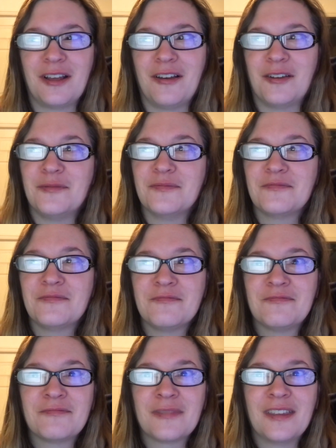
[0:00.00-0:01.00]

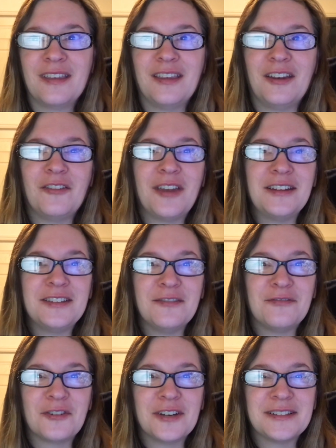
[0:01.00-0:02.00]

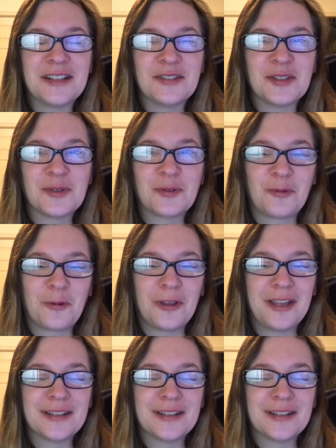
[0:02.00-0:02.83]
1940 census were really